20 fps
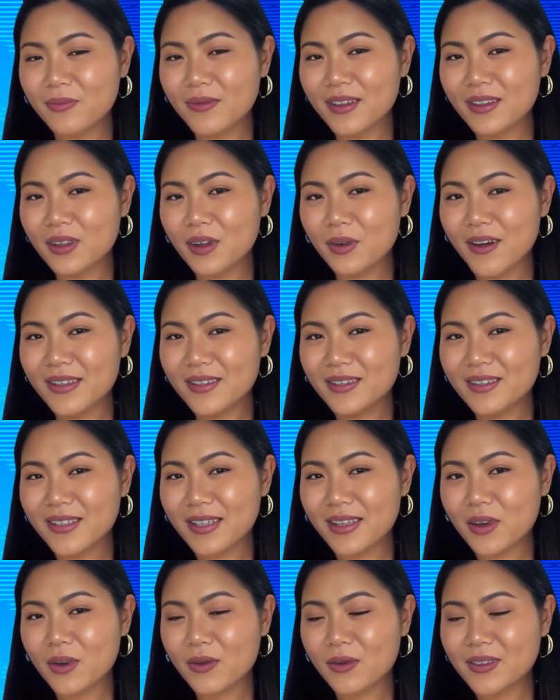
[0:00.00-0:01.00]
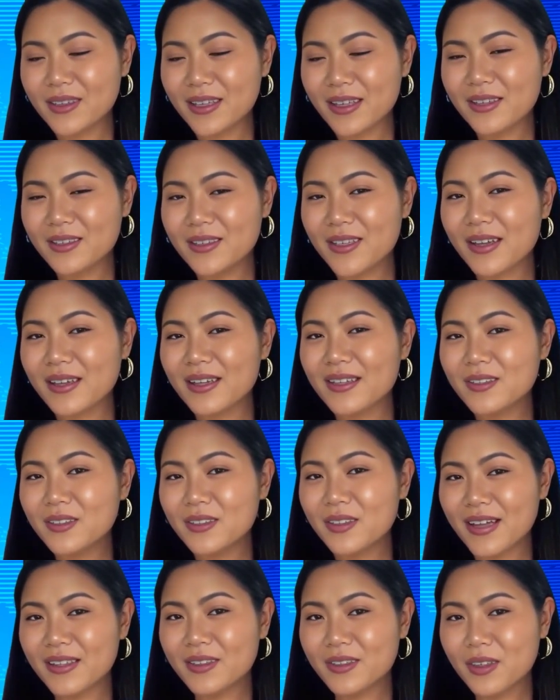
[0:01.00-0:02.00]
from the U.S. Securities and
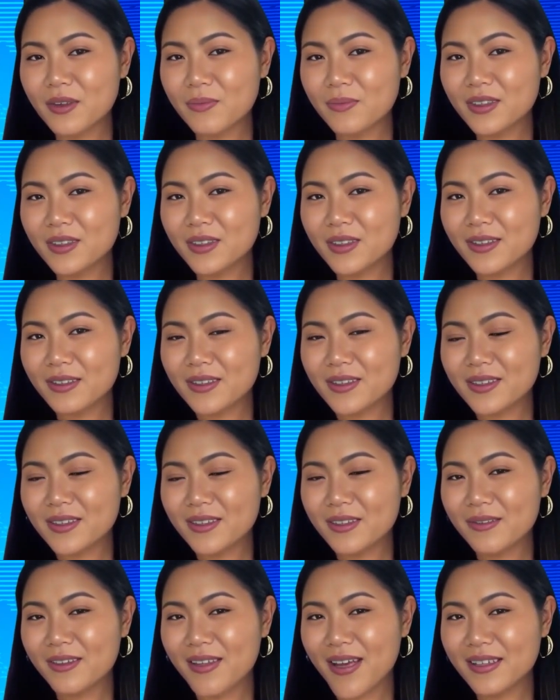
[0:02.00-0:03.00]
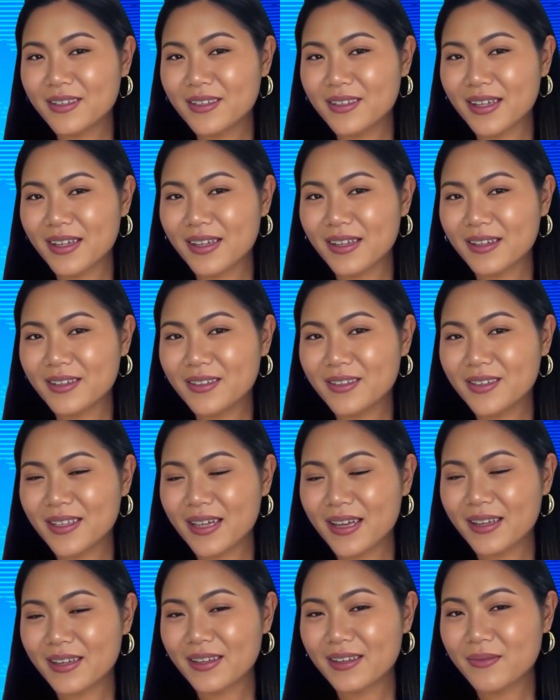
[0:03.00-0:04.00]
Exchange Commission's
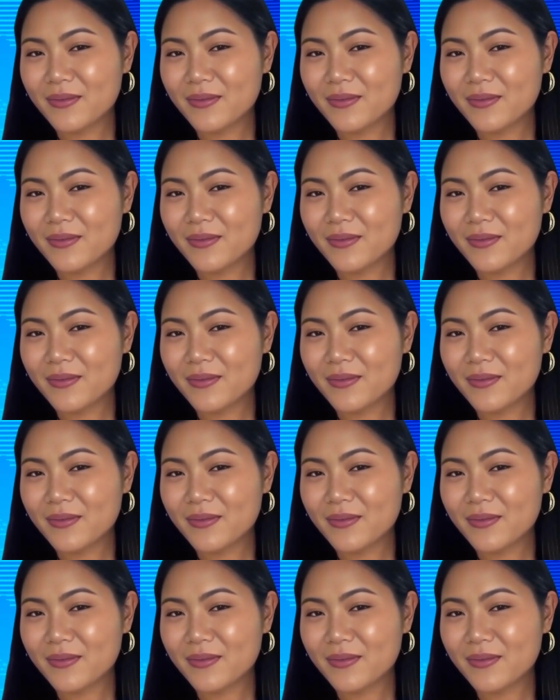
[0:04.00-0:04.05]
SEC